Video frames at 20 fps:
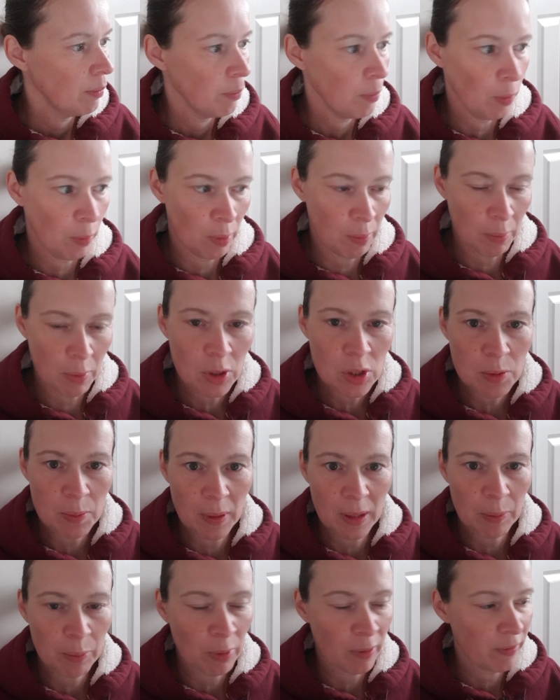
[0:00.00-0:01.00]
But we must
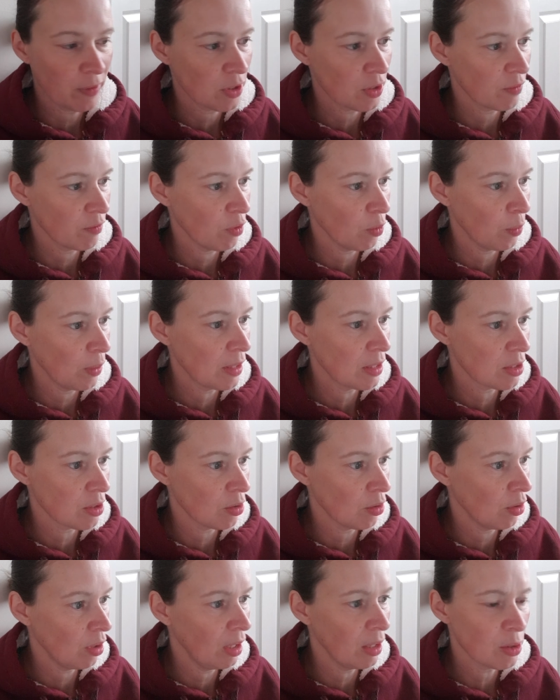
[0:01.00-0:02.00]
make provision for winter,
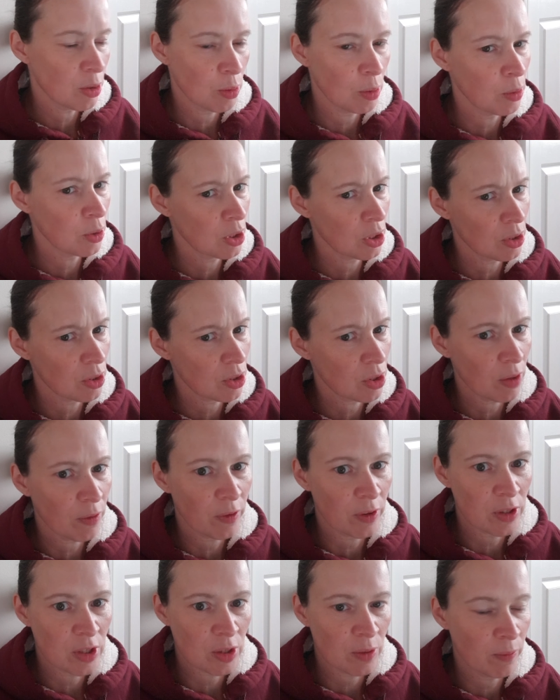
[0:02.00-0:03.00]
or else we shall
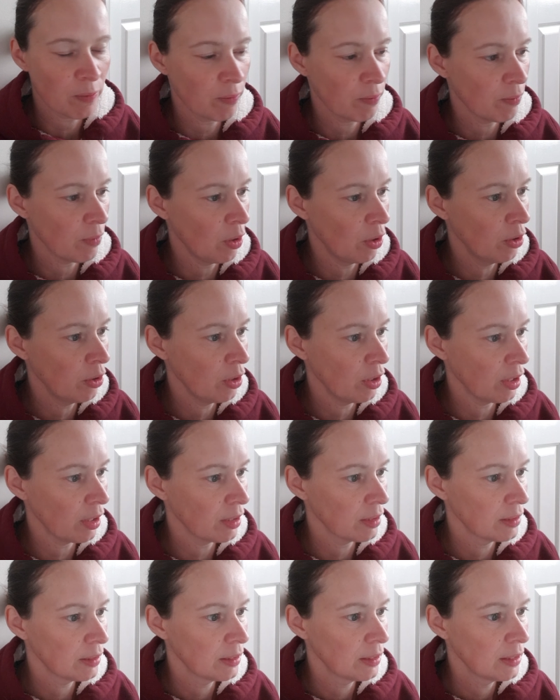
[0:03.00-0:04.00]
suffer some hunger,
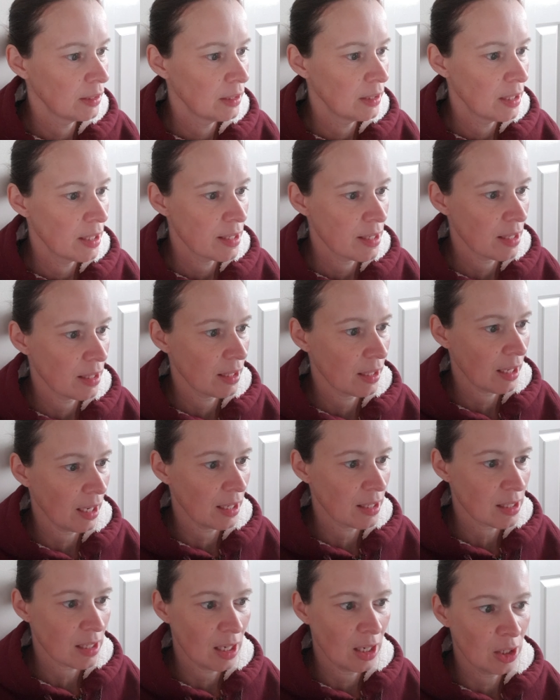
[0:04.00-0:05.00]
said the
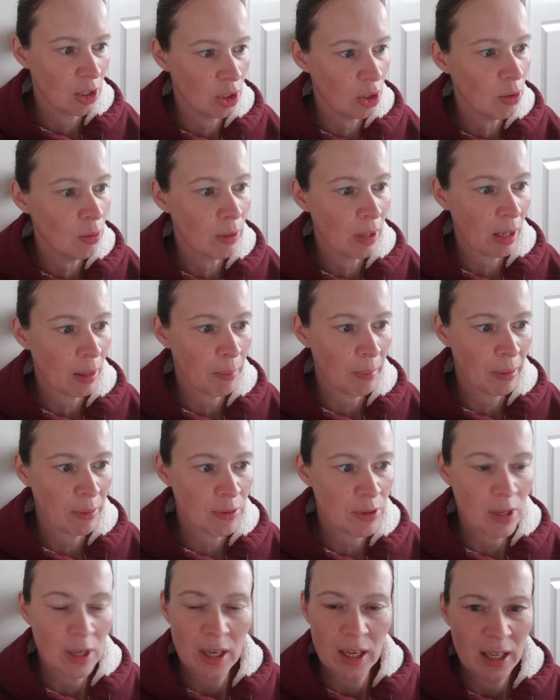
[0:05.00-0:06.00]
cat. And you, little
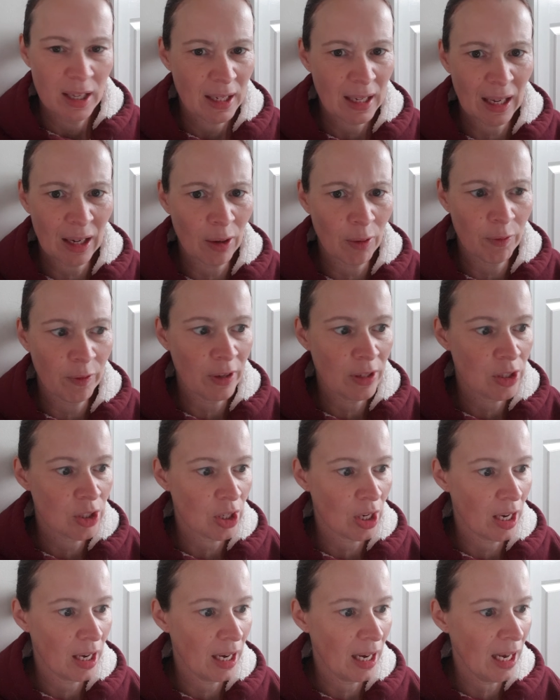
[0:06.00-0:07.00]
mouse, cannot
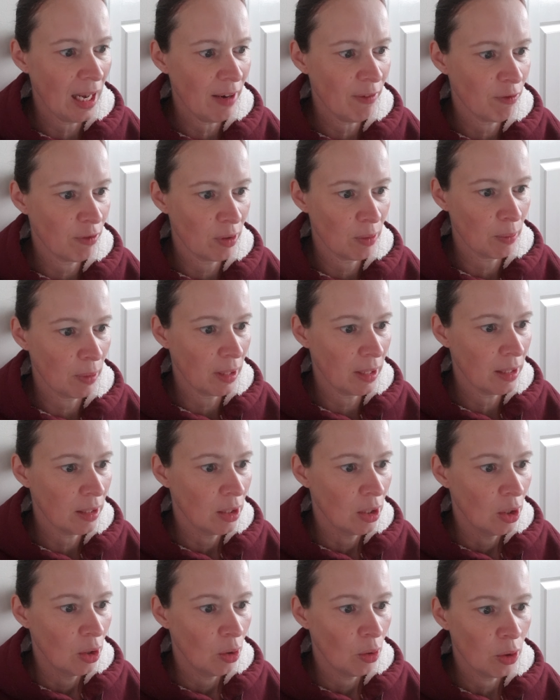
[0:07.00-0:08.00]
venture everywhere,
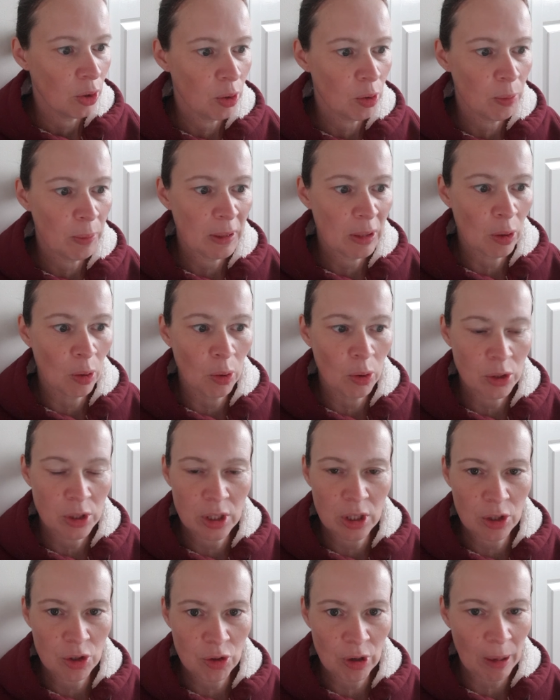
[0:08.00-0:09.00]
or you will be caught in
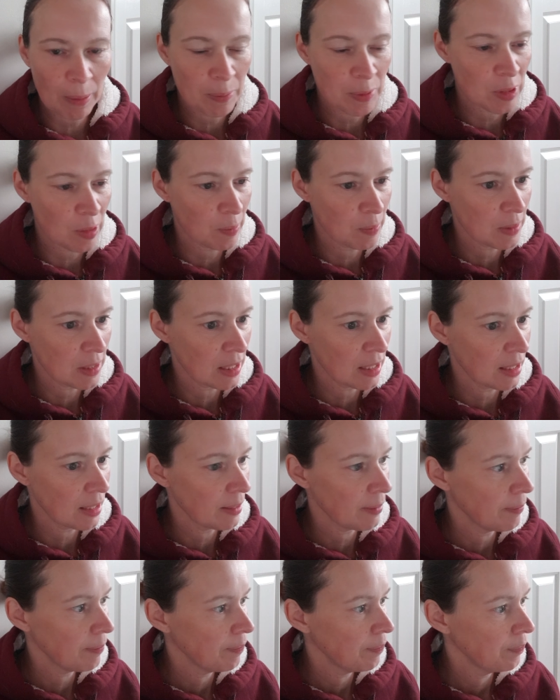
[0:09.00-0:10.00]
a trap some
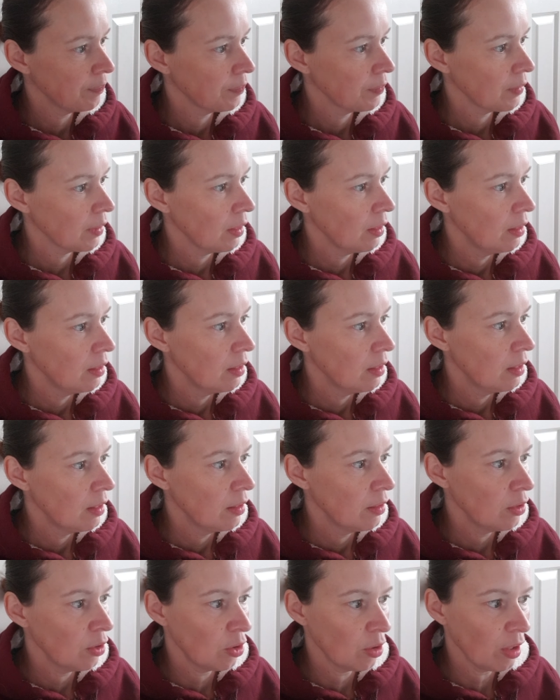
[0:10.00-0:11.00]
day.
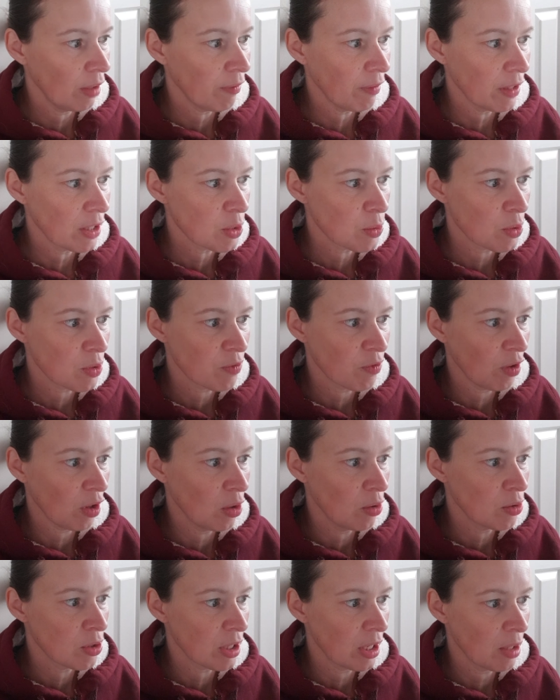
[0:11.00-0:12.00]
The good advice was
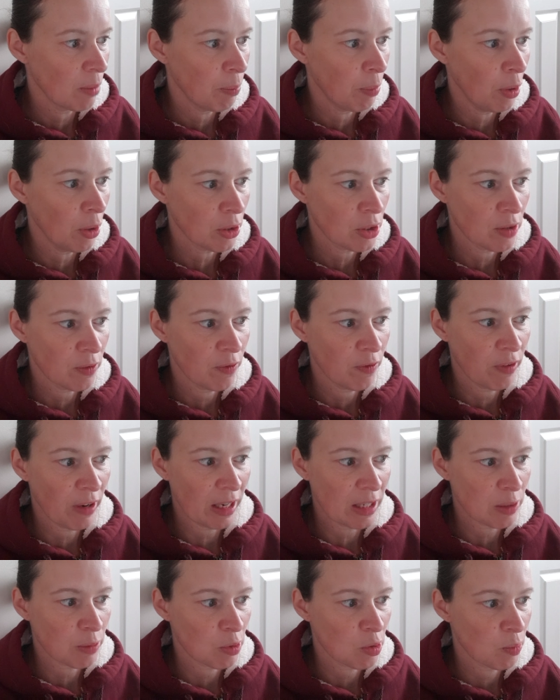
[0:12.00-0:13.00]
followed, and a pot of
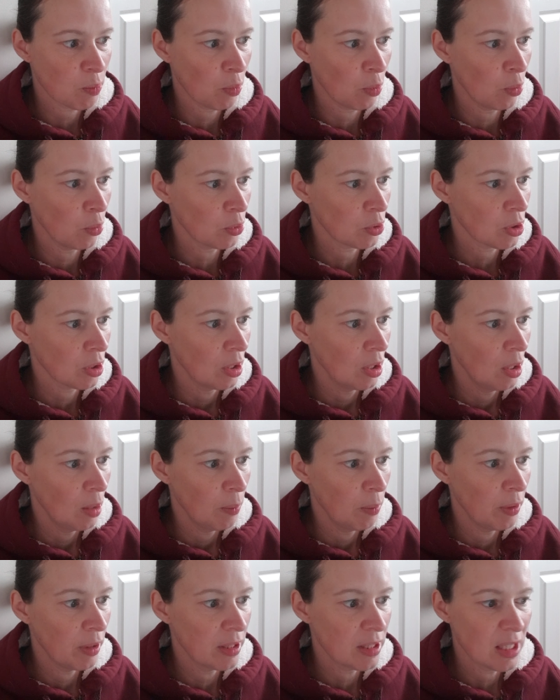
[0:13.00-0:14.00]
fat was bought,
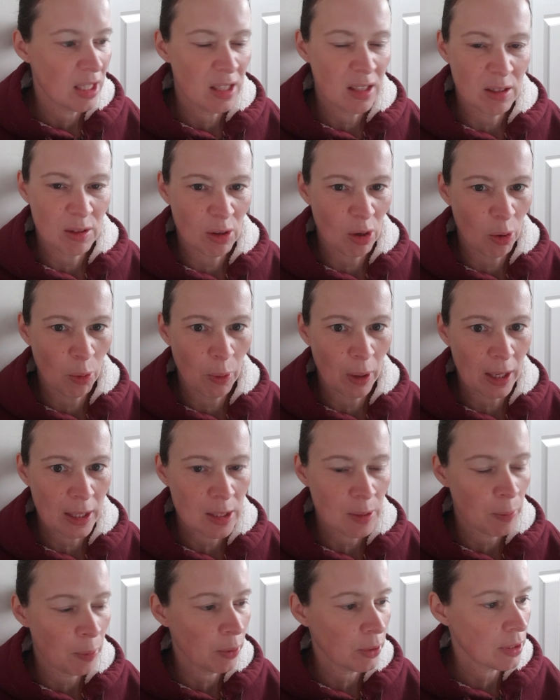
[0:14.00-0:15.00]
but they didn't know where
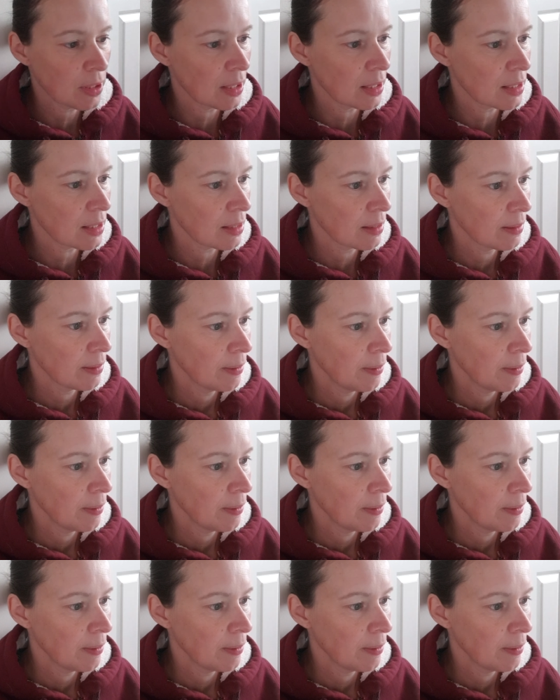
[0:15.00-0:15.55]
to put it.